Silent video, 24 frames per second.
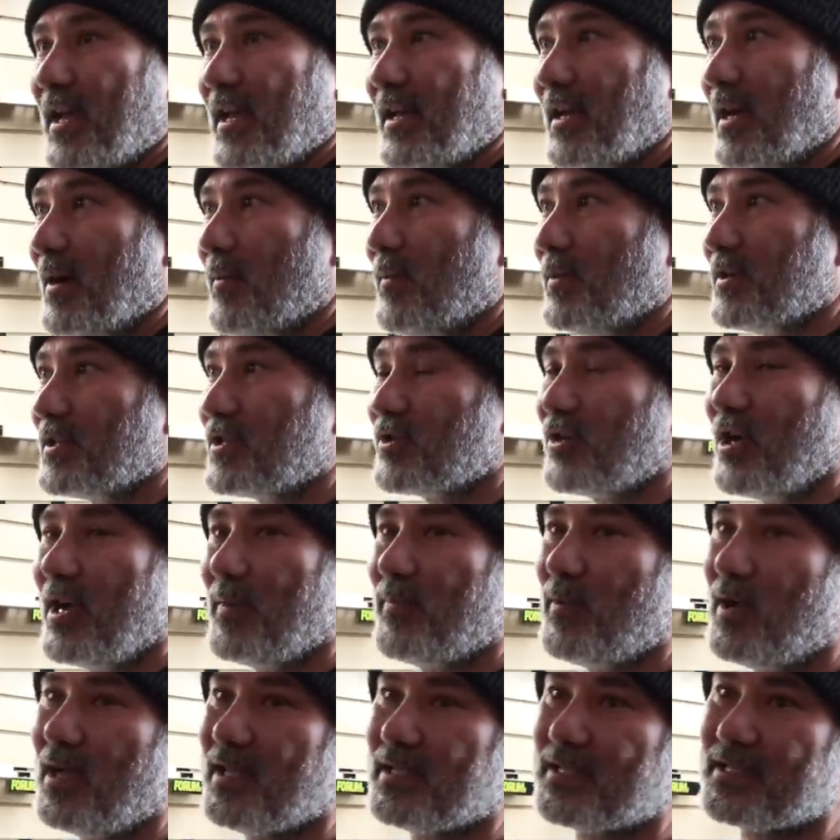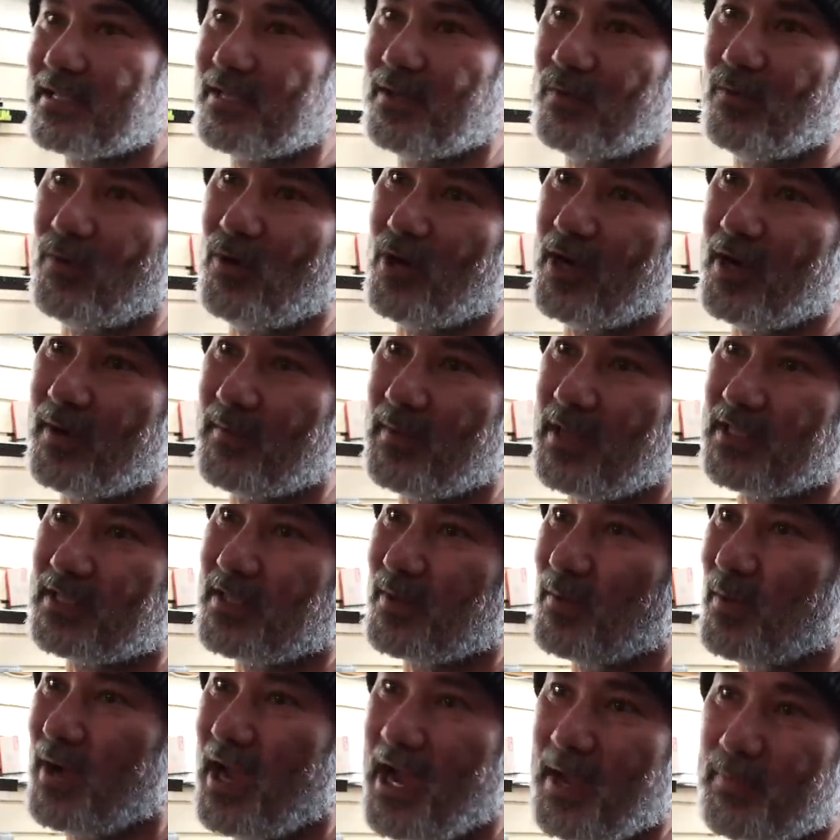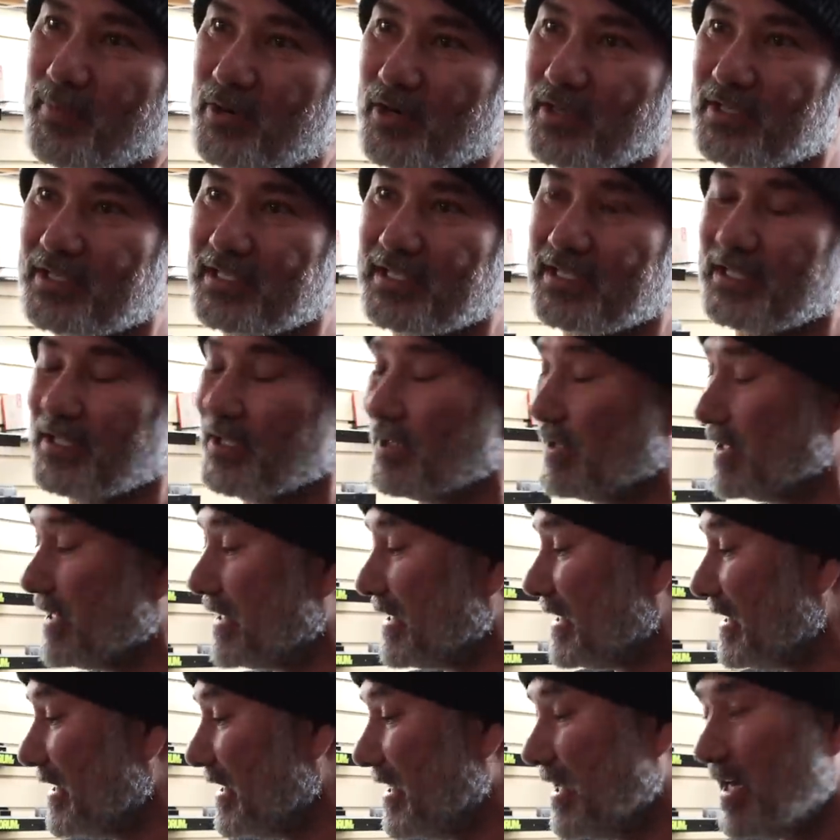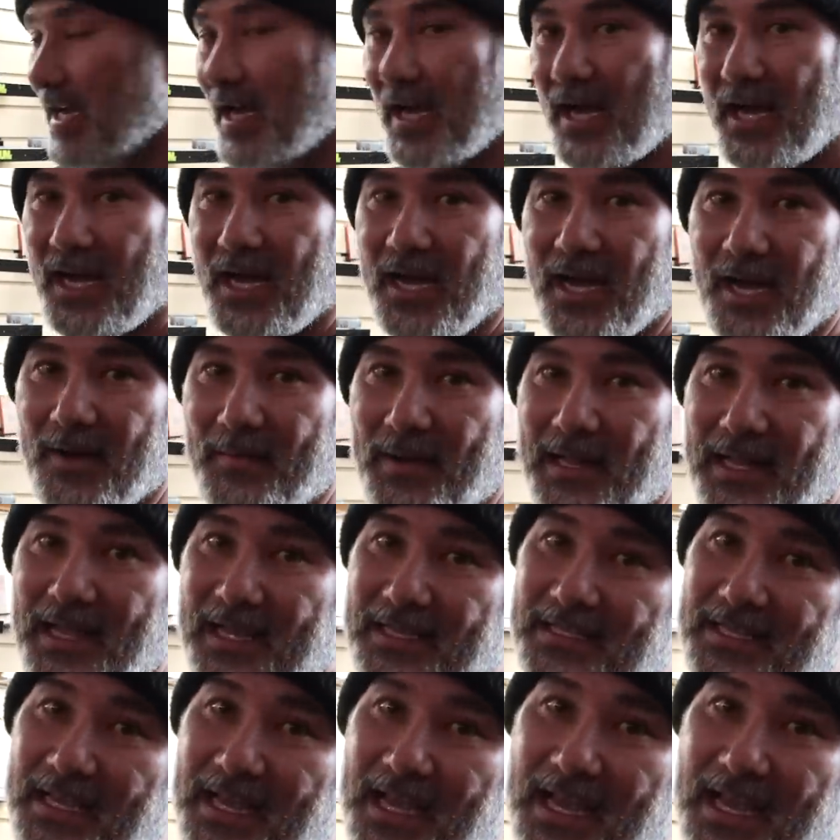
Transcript: and I want to scrape while it's still warm. That's the way I personally do it. I like to